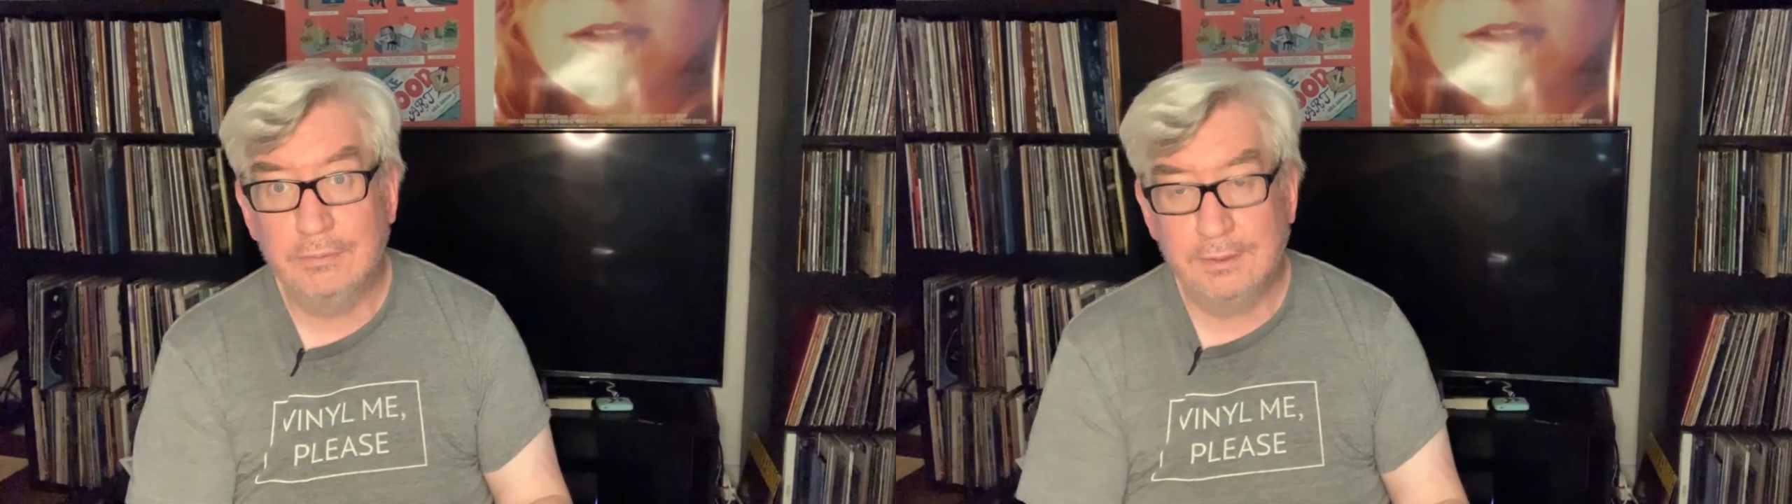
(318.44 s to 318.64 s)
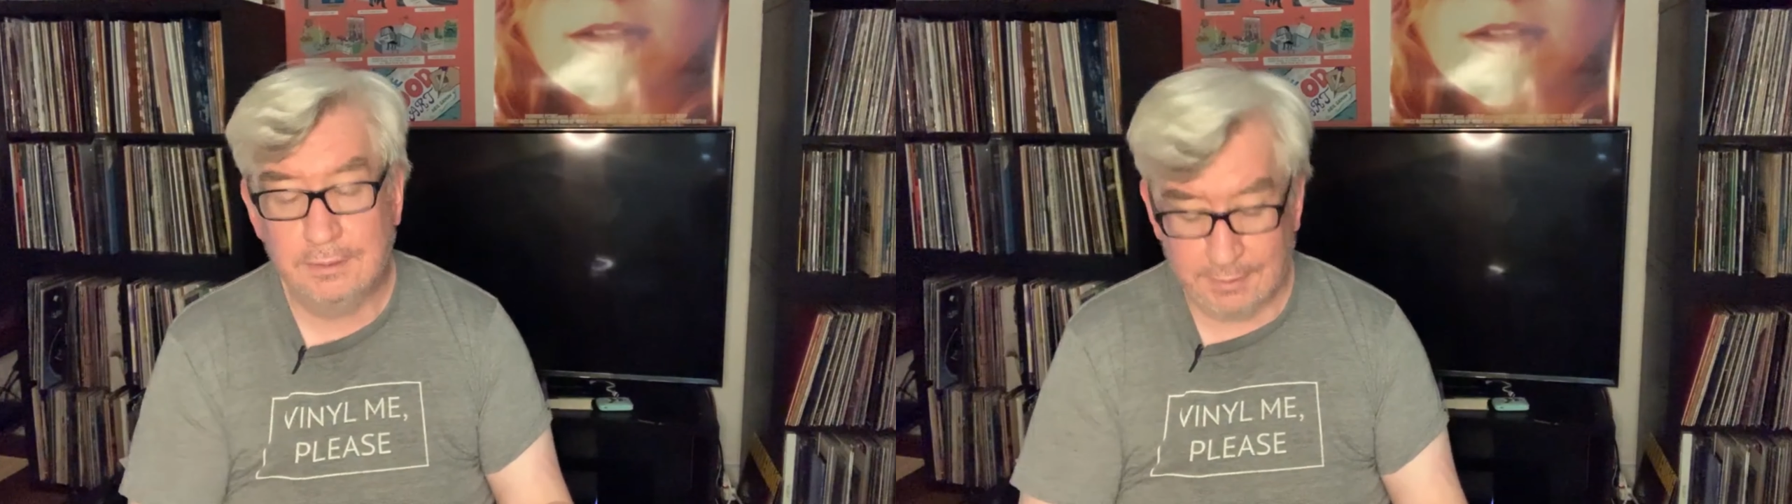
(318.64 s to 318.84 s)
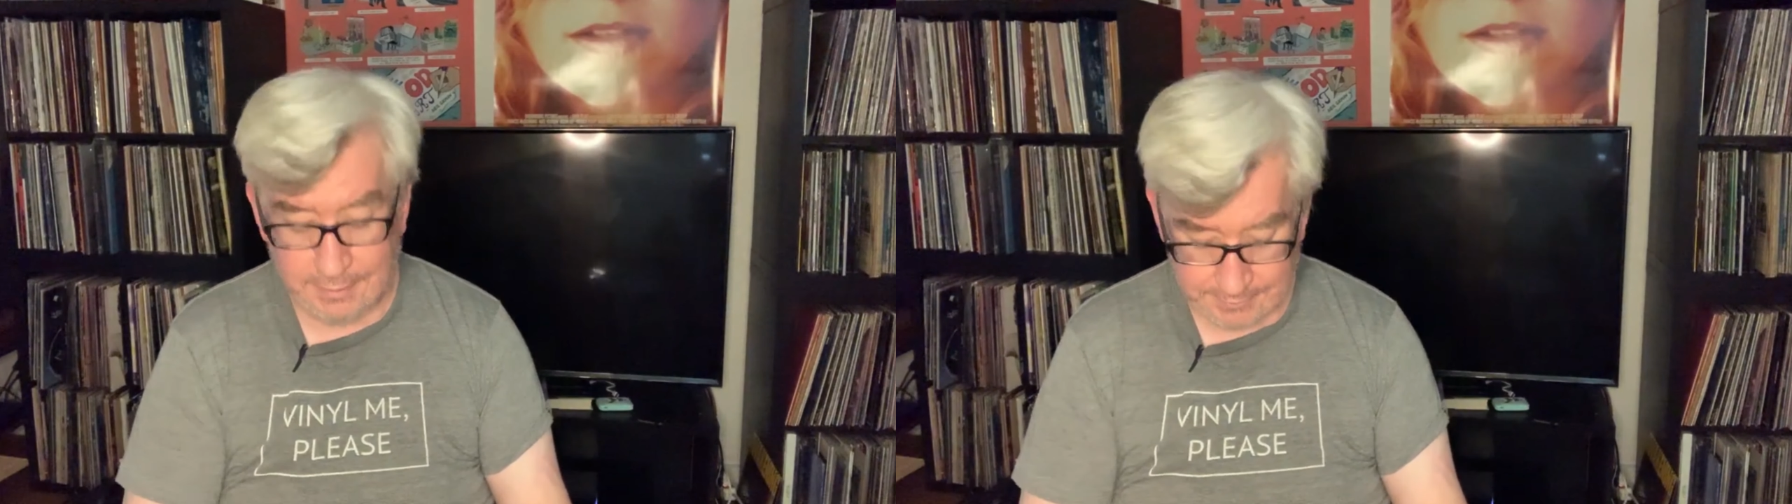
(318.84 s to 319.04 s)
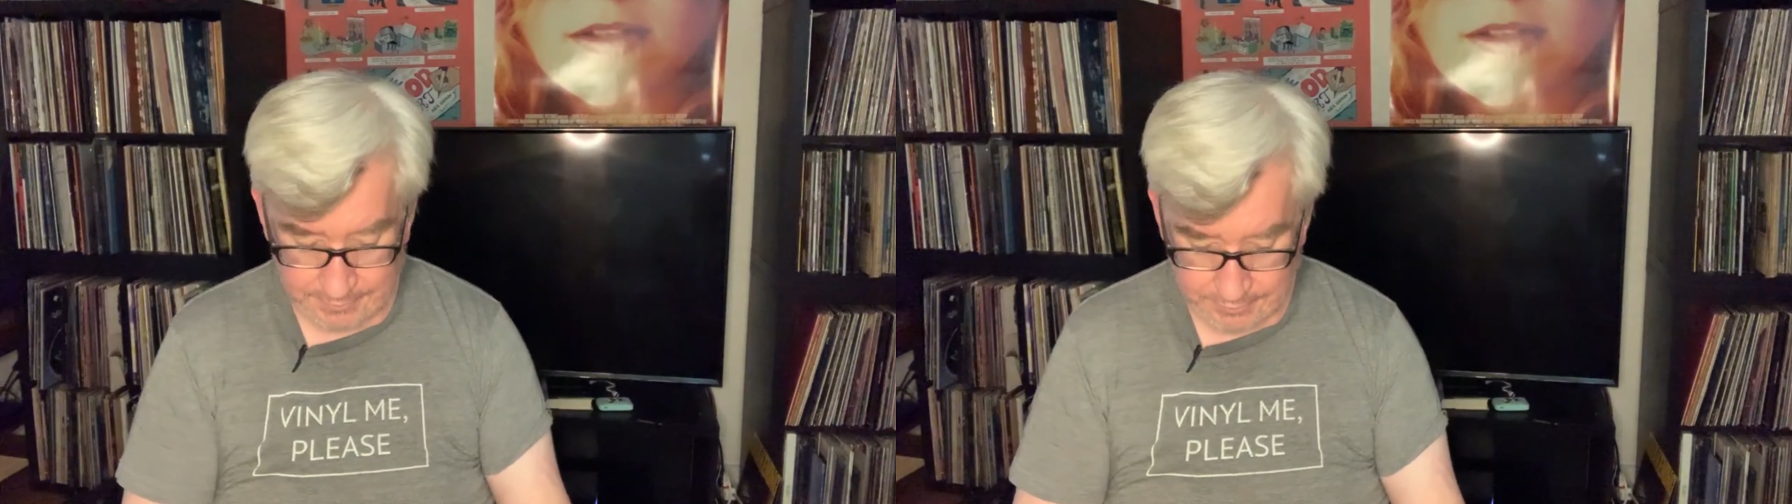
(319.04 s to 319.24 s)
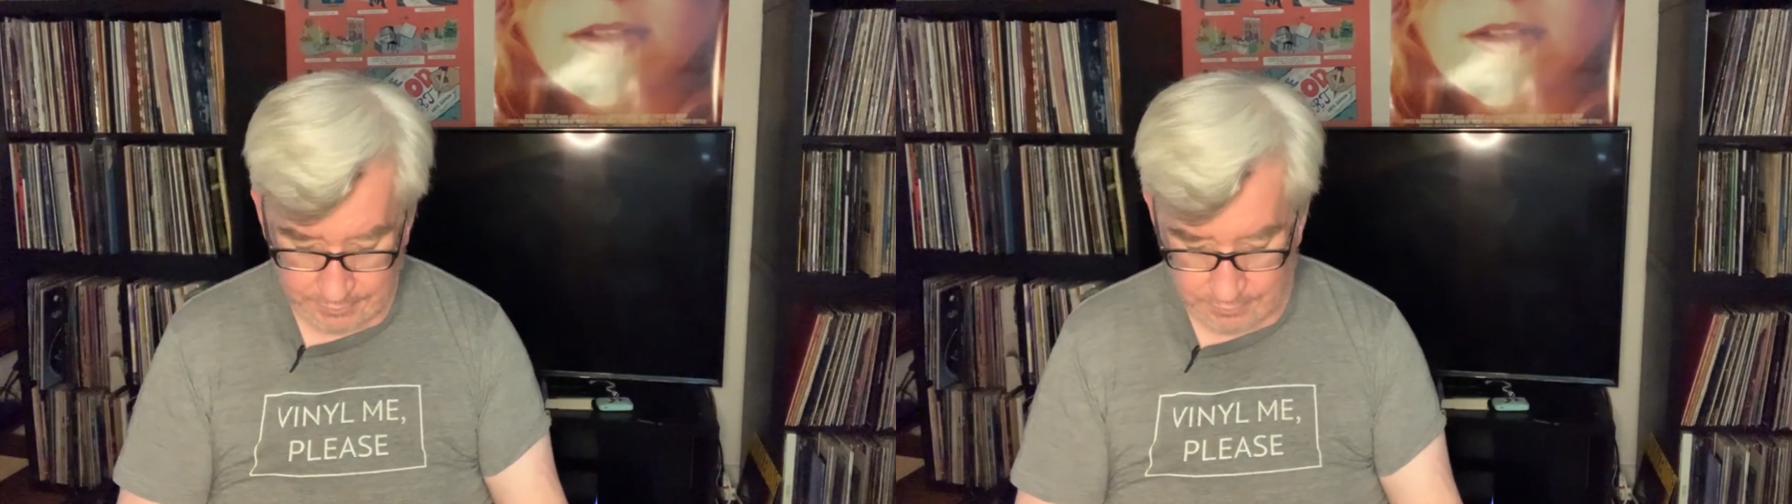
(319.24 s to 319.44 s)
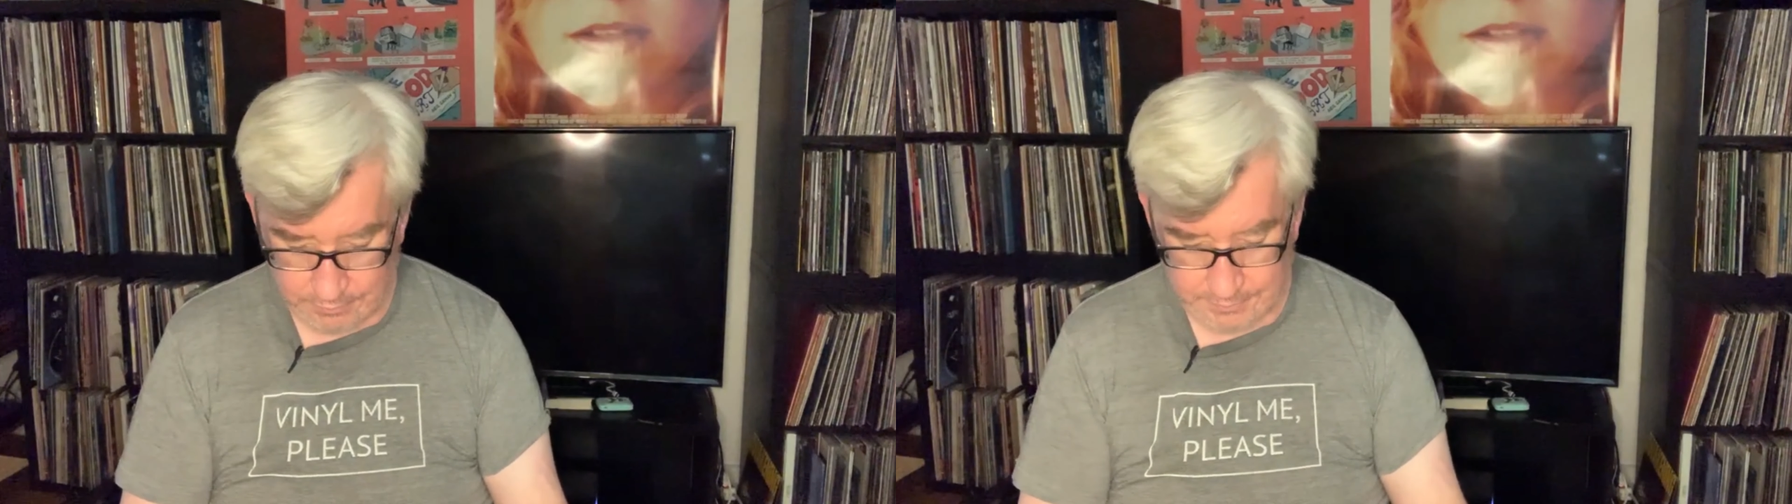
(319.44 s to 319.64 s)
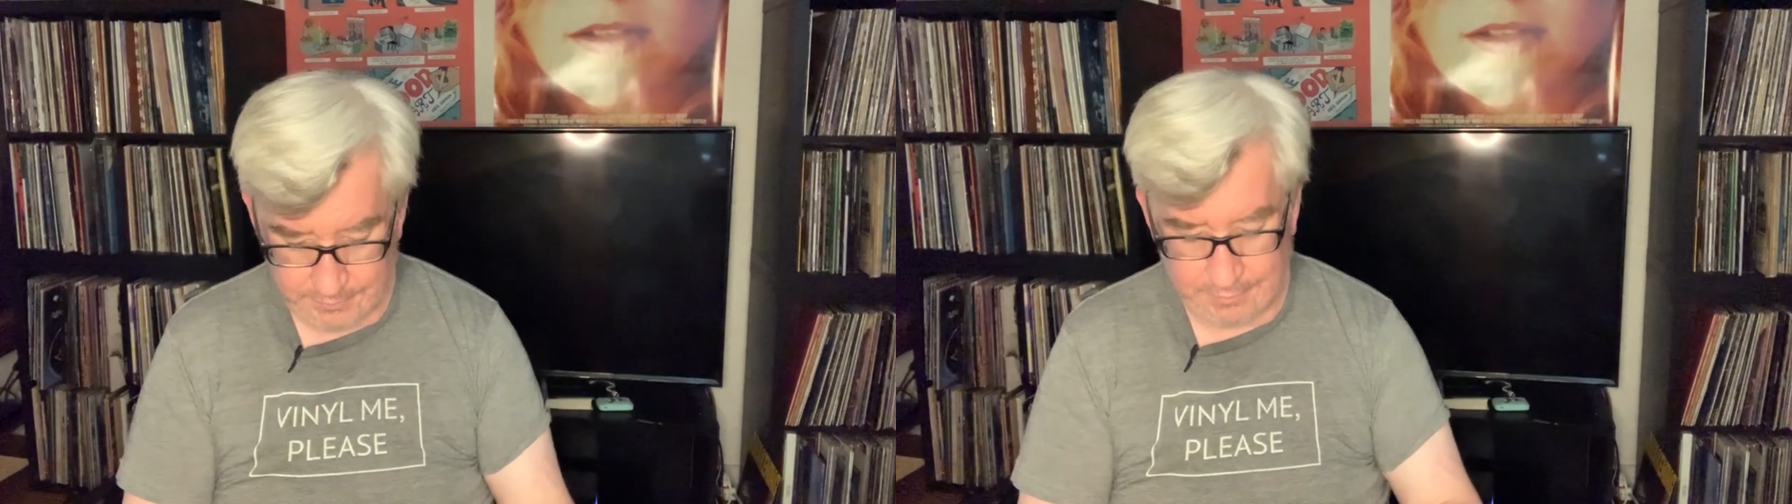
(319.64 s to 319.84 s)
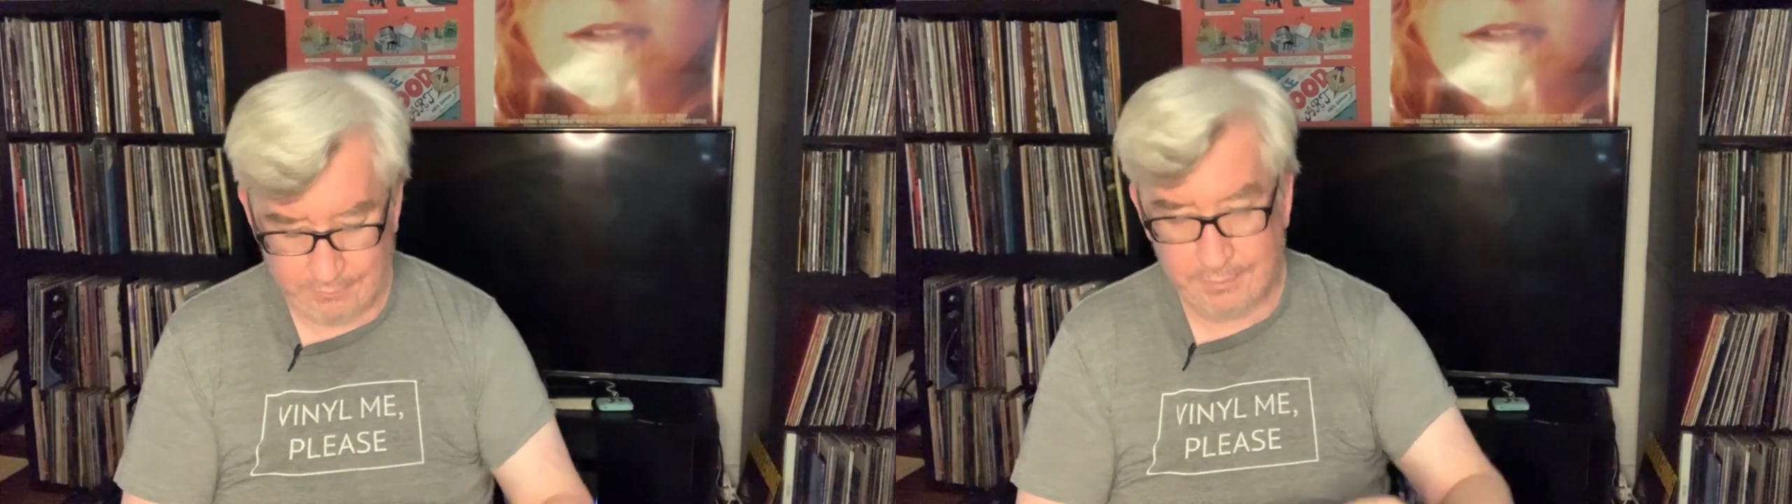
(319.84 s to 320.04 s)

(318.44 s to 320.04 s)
the classics always have